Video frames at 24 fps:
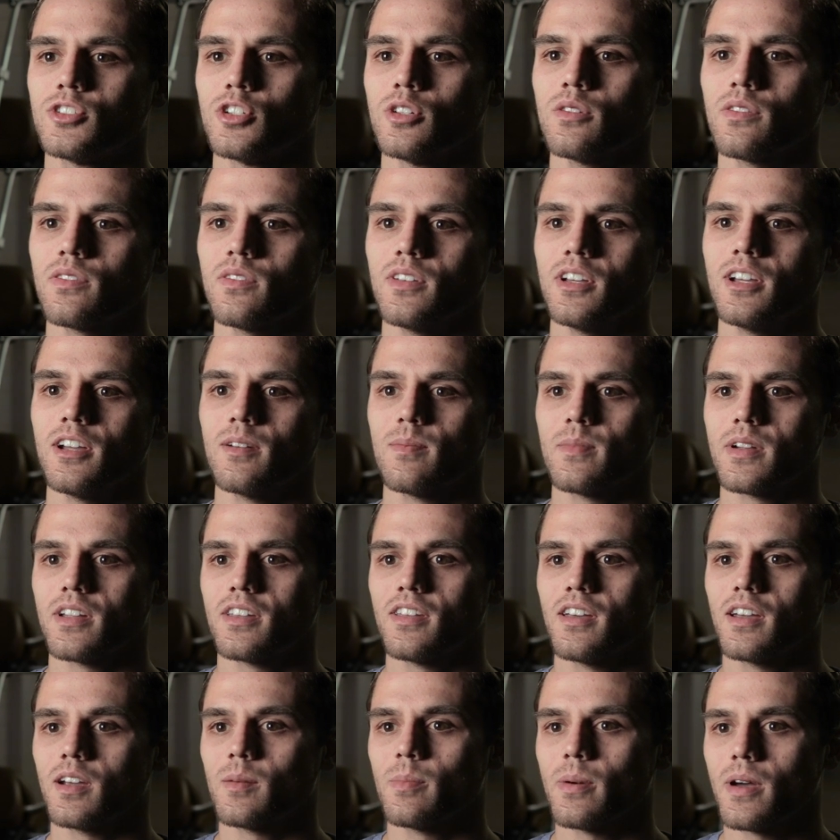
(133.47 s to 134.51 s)
Truthfully, I'm going
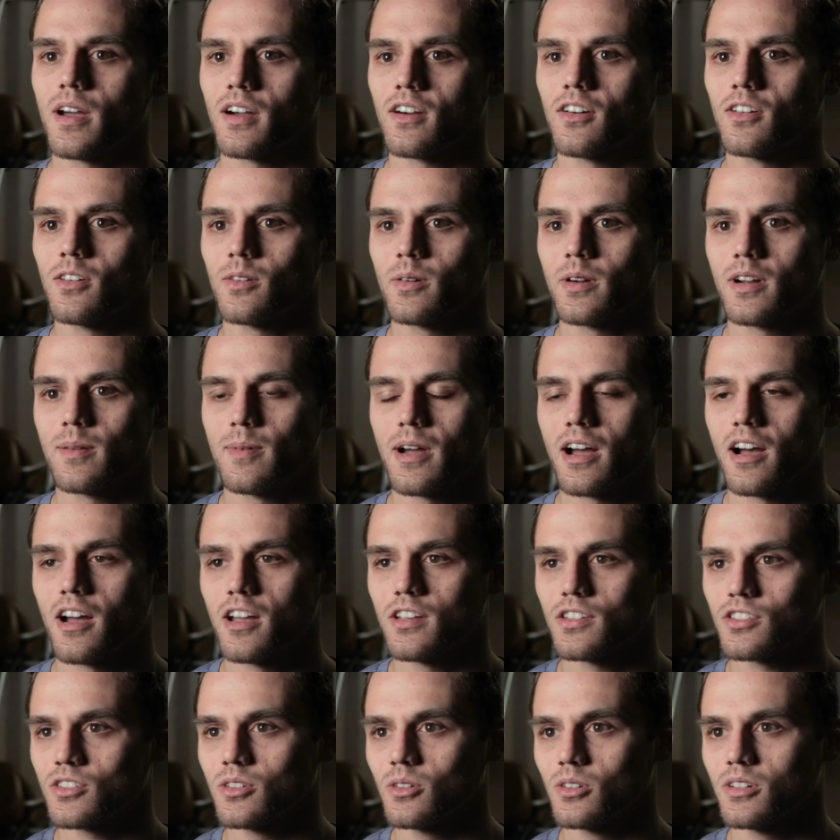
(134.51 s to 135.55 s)
to take it back all the way to my
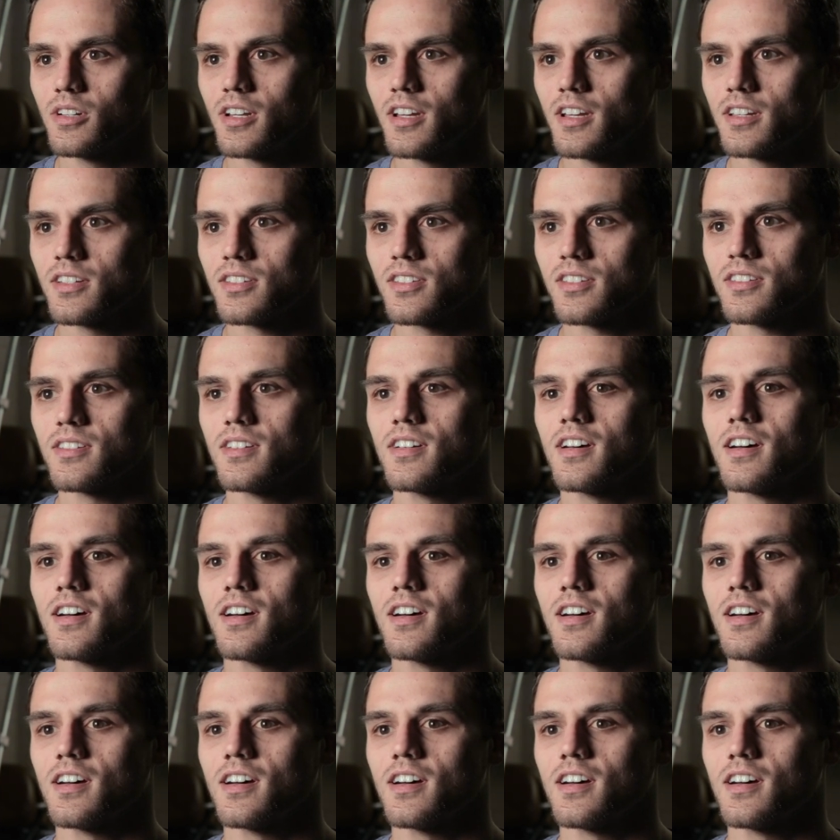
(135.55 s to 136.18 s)
high school days.